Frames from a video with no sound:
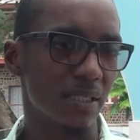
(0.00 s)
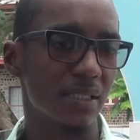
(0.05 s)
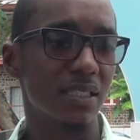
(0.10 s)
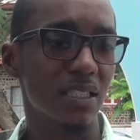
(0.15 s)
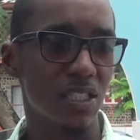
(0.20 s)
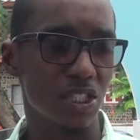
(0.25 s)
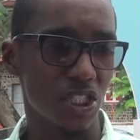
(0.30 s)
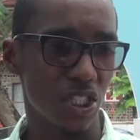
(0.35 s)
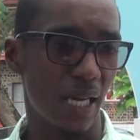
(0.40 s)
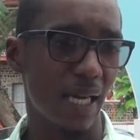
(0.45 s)

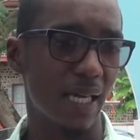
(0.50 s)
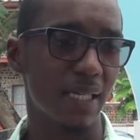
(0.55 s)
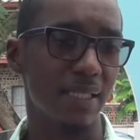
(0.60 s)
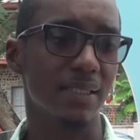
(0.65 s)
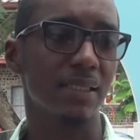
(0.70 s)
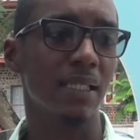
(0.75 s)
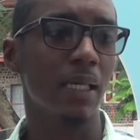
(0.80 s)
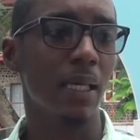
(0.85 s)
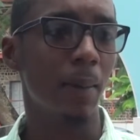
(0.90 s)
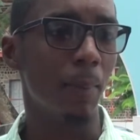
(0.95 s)
such
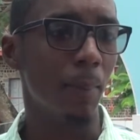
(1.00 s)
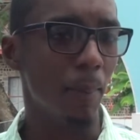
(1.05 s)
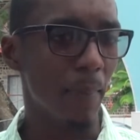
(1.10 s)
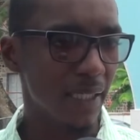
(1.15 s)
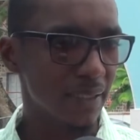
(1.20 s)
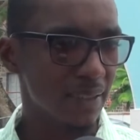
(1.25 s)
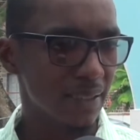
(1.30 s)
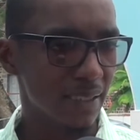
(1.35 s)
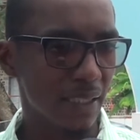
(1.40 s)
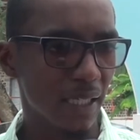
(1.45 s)
as
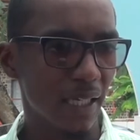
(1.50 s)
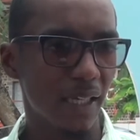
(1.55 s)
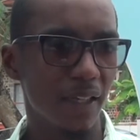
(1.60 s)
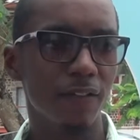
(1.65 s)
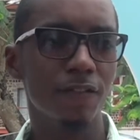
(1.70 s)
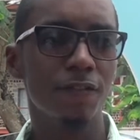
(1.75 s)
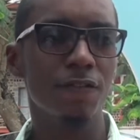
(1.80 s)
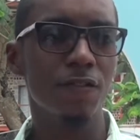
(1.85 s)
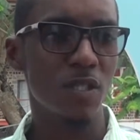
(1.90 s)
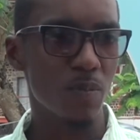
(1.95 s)
mental
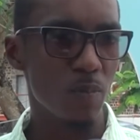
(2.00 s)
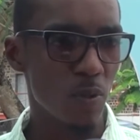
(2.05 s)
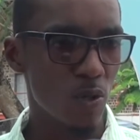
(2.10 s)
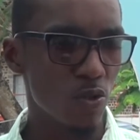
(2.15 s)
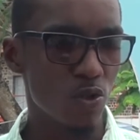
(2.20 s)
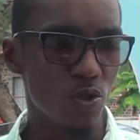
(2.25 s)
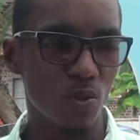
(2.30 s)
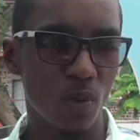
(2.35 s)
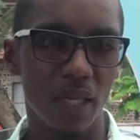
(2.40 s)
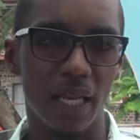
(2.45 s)
health,
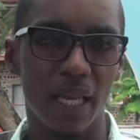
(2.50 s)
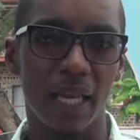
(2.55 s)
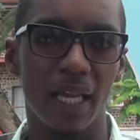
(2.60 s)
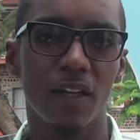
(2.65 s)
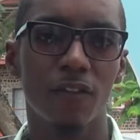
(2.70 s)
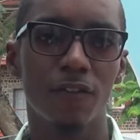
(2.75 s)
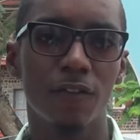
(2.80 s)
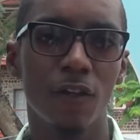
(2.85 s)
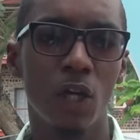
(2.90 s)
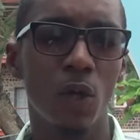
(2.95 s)
spiritual
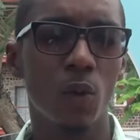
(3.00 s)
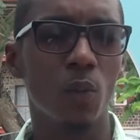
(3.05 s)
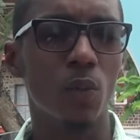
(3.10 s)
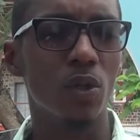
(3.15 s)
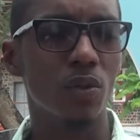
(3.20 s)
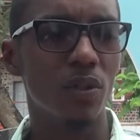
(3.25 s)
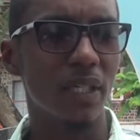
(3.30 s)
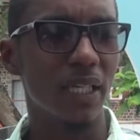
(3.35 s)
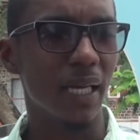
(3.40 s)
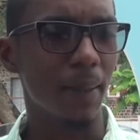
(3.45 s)
health. We're
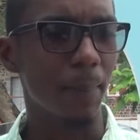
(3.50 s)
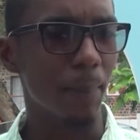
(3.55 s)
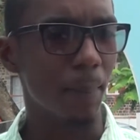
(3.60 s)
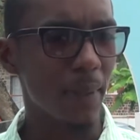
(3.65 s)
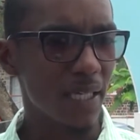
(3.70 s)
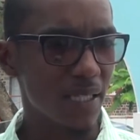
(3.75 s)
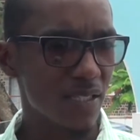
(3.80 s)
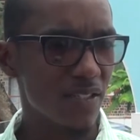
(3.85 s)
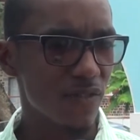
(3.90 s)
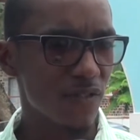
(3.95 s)
looking at
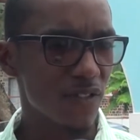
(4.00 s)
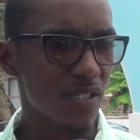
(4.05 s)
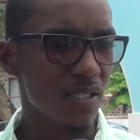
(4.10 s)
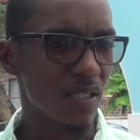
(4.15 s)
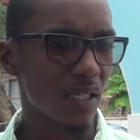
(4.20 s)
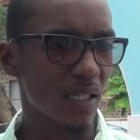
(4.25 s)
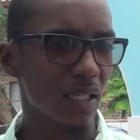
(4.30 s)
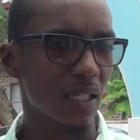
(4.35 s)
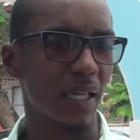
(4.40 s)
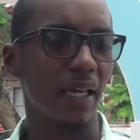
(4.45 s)
men's
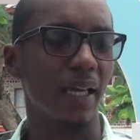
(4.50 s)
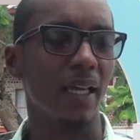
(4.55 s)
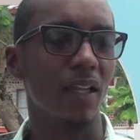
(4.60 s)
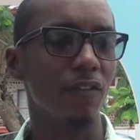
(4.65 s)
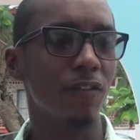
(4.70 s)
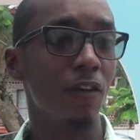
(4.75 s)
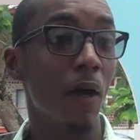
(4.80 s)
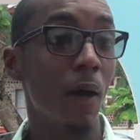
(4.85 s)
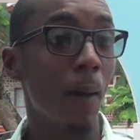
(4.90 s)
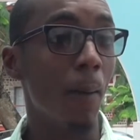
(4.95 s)
physical
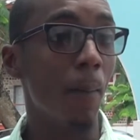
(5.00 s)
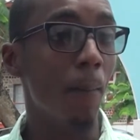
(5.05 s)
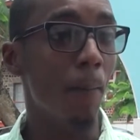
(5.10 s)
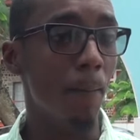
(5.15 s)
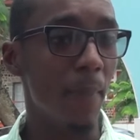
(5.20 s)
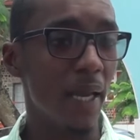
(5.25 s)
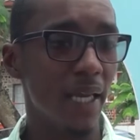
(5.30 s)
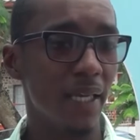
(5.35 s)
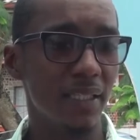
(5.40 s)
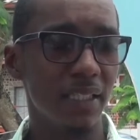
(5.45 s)
health,
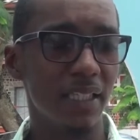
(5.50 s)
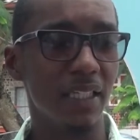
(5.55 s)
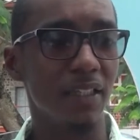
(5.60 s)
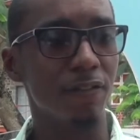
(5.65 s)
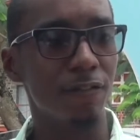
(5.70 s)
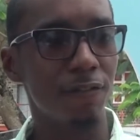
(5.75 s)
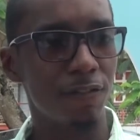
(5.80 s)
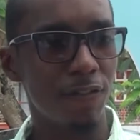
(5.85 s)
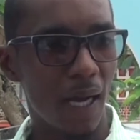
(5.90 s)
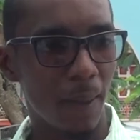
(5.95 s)
men in
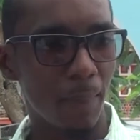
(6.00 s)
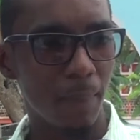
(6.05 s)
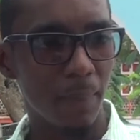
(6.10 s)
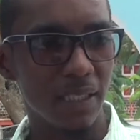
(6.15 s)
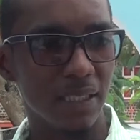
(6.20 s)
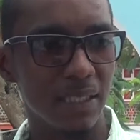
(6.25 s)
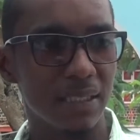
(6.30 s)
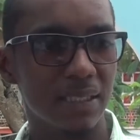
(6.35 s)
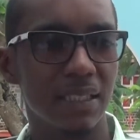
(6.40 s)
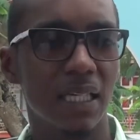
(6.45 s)

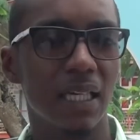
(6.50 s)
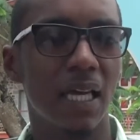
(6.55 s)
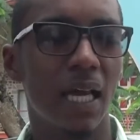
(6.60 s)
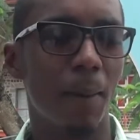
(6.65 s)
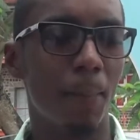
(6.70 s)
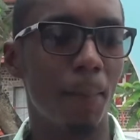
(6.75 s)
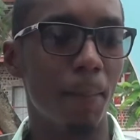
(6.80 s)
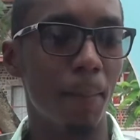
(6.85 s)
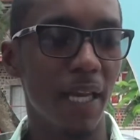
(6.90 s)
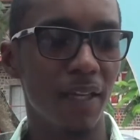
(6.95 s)
families,
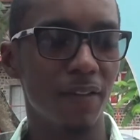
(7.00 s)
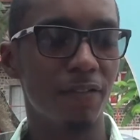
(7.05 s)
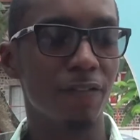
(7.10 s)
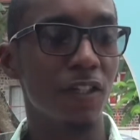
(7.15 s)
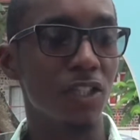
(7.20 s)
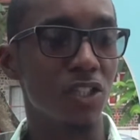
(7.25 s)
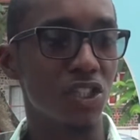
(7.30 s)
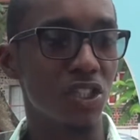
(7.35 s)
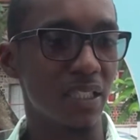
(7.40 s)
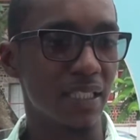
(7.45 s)
men
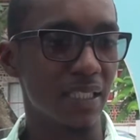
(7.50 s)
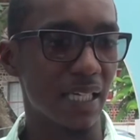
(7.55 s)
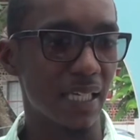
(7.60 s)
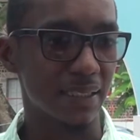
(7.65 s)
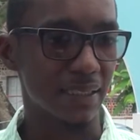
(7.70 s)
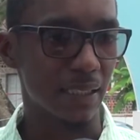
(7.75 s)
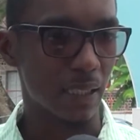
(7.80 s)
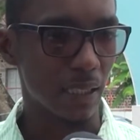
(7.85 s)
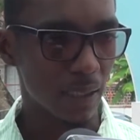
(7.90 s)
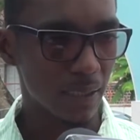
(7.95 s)
functioning
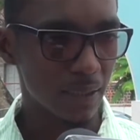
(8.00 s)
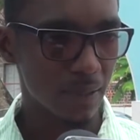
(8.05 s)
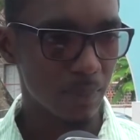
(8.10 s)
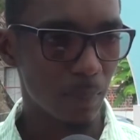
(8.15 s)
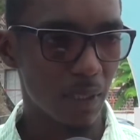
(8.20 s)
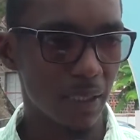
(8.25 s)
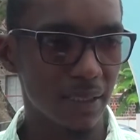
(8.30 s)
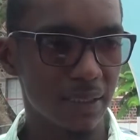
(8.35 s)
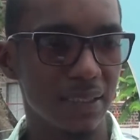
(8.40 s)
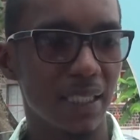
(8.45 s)
as
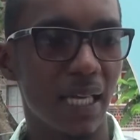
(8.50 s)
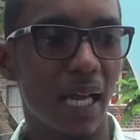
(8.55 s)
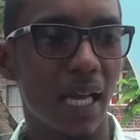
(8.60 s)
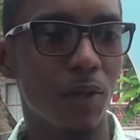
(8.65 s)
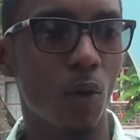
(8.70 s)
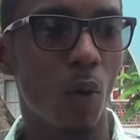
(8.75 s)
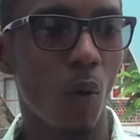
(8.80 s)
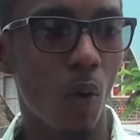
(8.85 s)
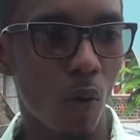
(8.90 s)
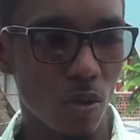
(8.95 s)
husbands,
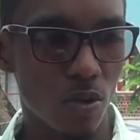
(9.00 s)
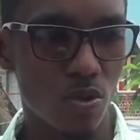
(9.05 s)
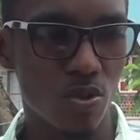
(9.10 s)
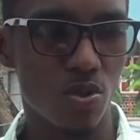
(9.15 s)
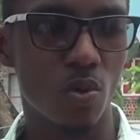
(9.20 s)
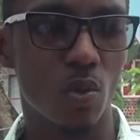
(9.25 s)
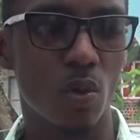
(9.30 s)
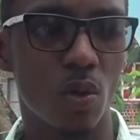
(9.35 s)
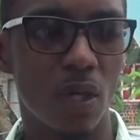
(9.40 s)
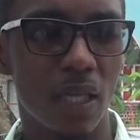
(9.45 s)
and
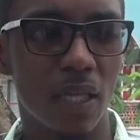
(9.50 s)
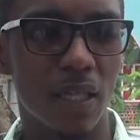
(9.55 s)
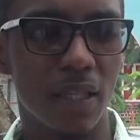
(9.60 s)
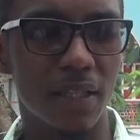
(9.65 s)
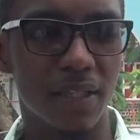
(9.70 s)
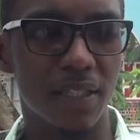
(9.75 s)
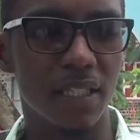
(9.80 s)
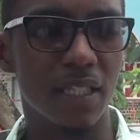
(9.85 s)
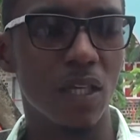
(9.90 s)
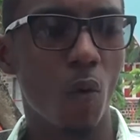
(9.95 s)
also
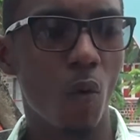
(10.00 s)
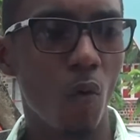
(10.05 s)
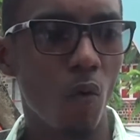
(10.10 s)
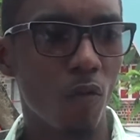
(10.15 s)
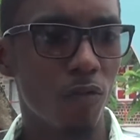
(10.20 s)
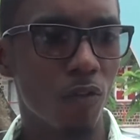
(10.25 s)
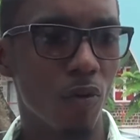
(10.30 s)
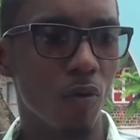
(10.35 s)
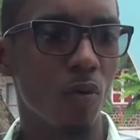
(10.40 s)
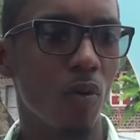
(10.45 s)
the
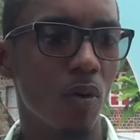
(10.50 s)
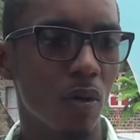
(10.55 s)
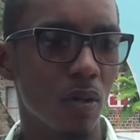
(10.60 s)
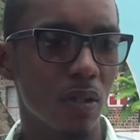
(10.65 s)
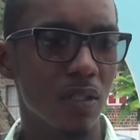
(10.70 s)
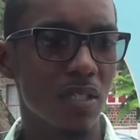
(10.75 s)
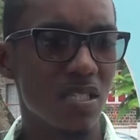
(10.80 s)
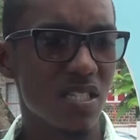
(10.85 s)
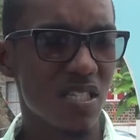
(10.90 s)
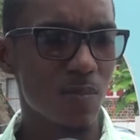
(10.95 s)

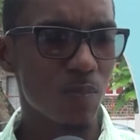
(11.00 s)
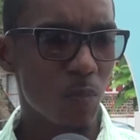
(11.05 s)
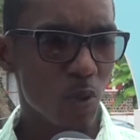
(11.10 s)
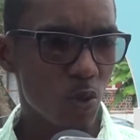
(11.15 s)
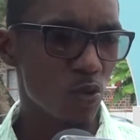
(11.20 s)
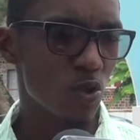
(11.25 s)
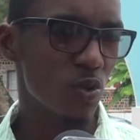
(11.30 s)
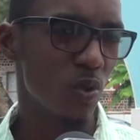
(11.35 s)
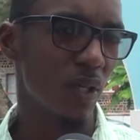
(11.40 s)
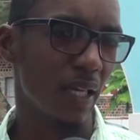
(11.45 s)
overall
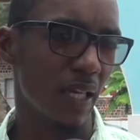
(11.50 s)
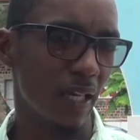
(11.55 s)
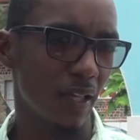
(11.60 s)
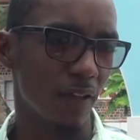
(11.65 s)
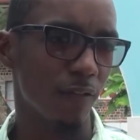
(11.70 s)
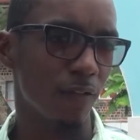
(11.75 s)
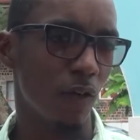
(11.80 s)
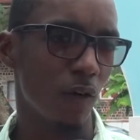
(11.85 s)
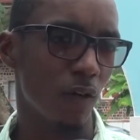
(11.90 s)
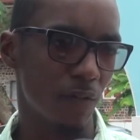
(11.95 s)
spiritual
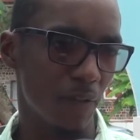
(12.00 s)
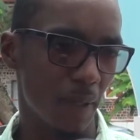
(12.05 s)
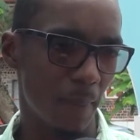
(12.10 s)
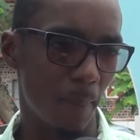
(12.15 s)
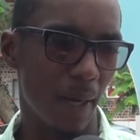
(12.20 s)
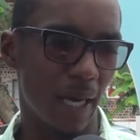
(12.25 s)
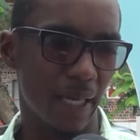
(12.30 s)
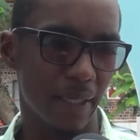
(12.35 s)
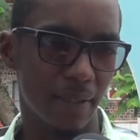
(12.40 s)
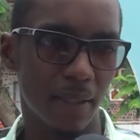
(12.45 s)
health of the
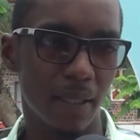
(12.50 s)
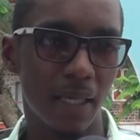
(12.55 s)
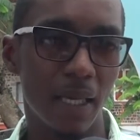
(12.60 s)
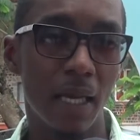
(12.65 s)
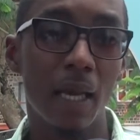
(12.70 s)
man.